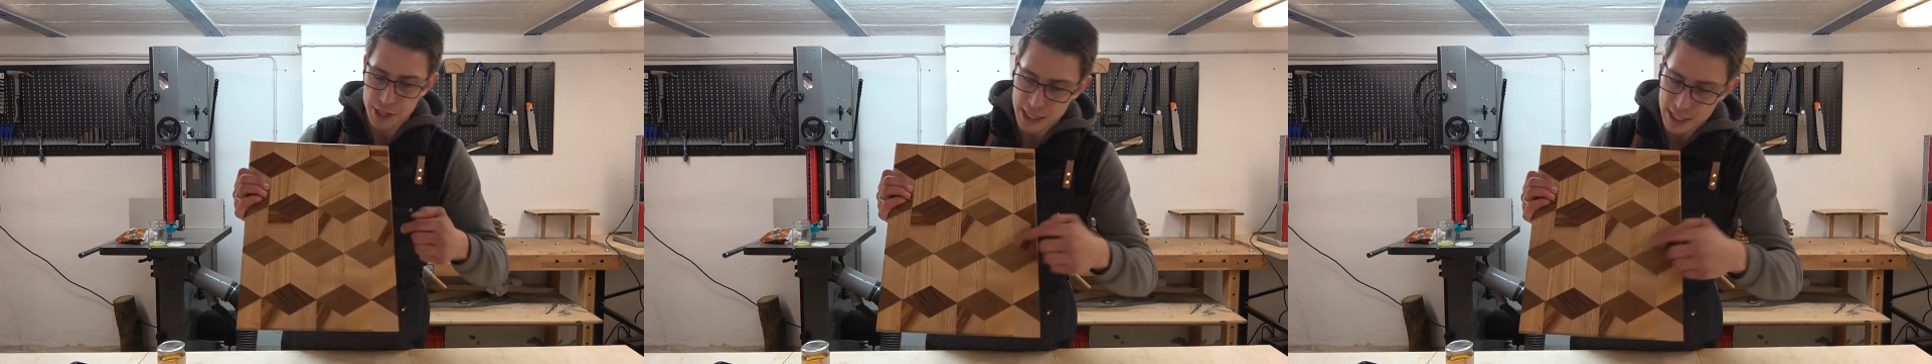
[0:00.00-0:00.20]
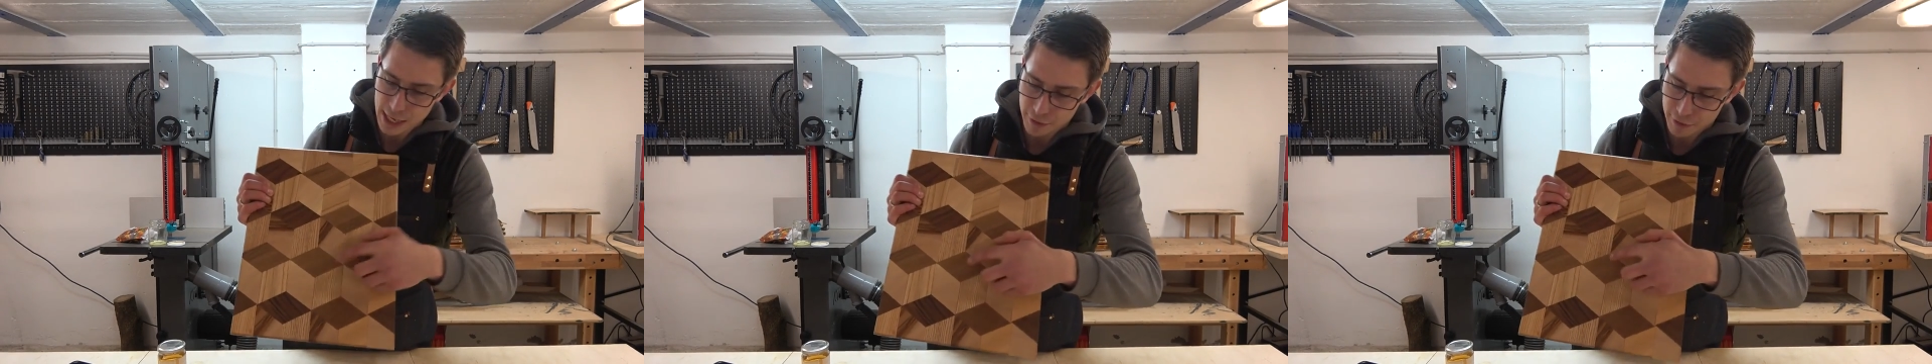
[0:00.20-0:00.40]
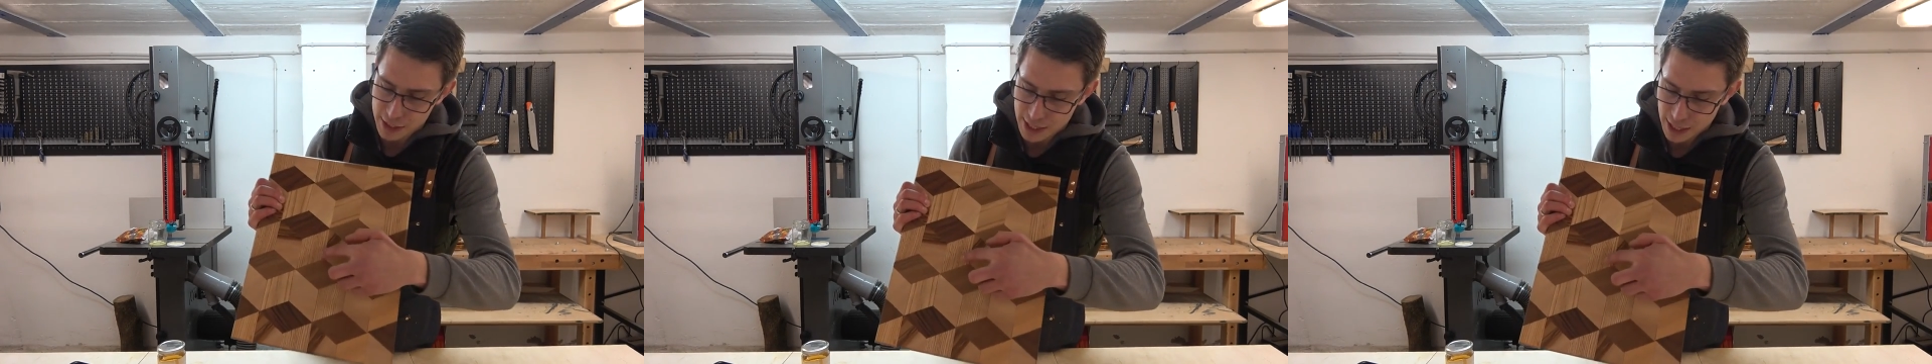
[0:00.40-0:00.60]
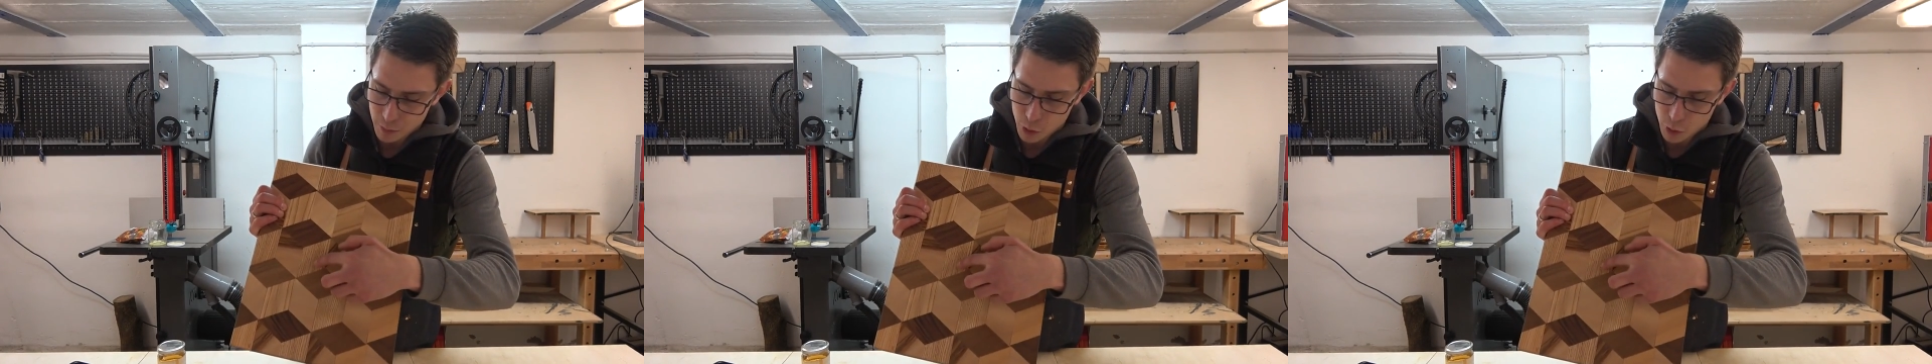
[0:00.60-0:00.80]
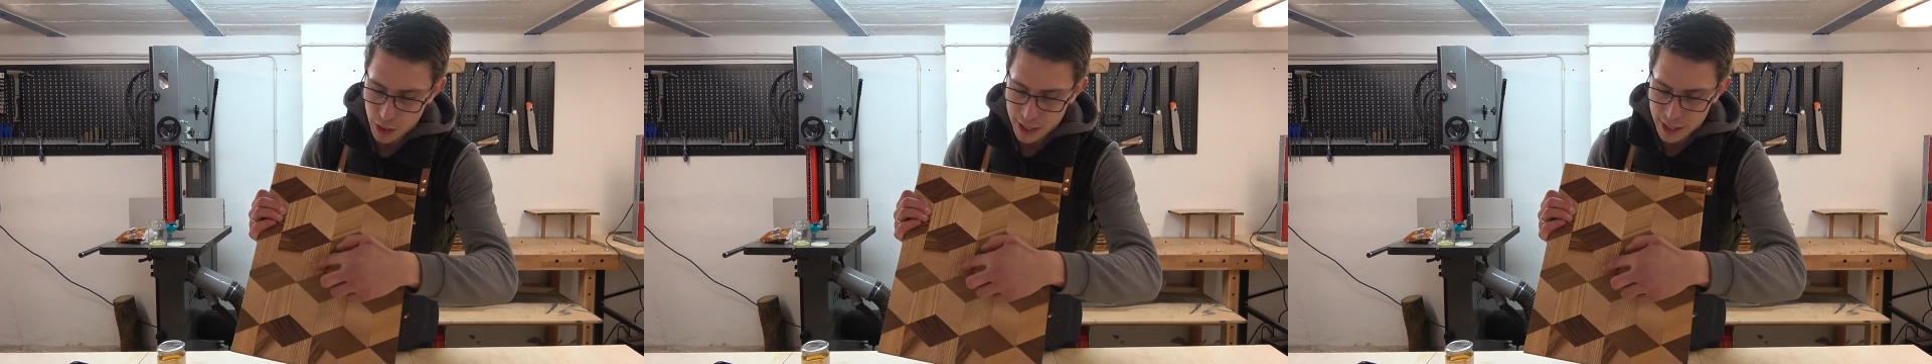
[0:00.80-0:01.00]
these have the
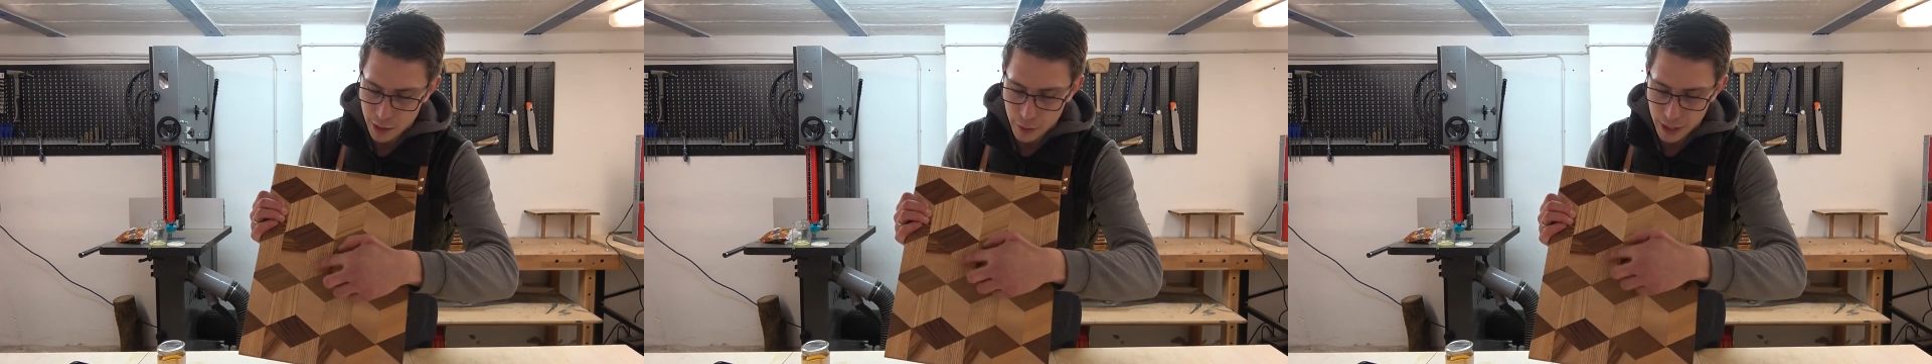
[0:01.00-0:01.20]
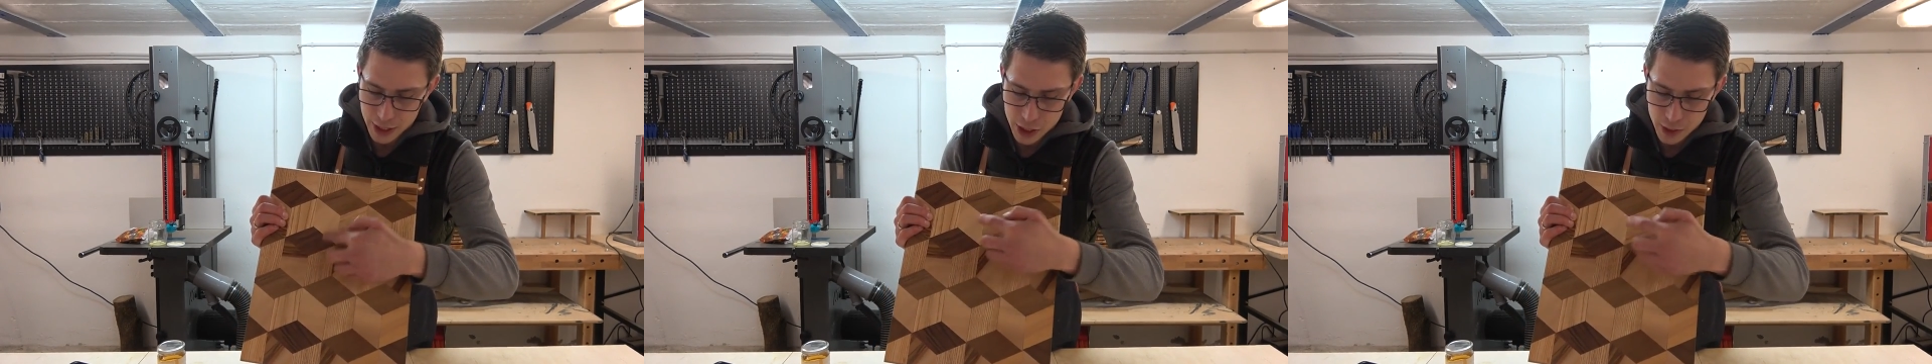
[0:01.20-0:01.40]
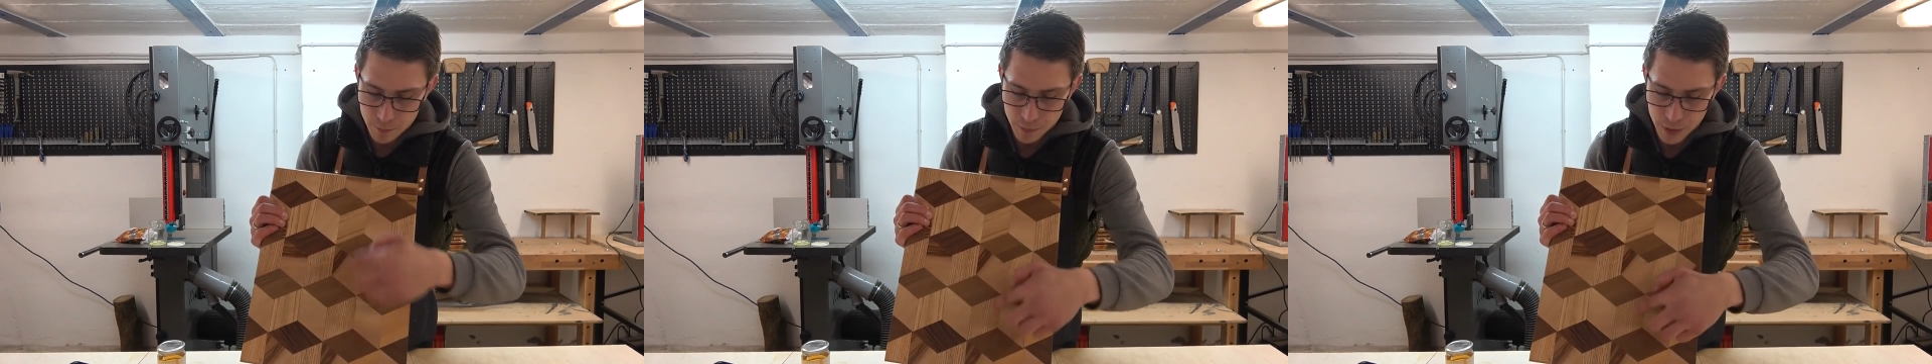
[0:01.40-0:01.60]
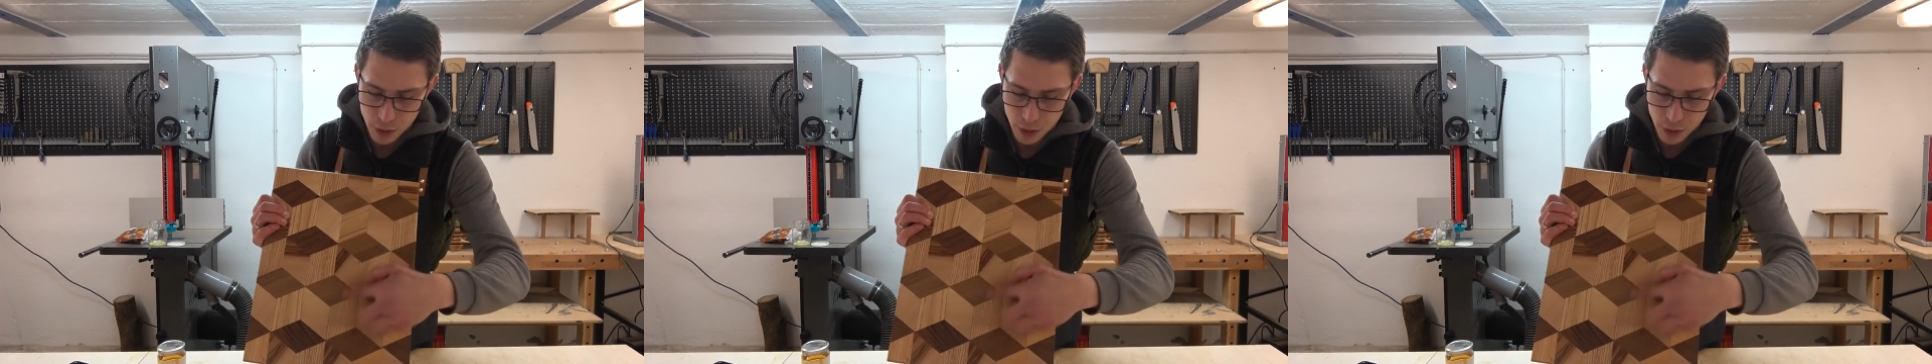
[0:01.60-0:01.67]
same grain direction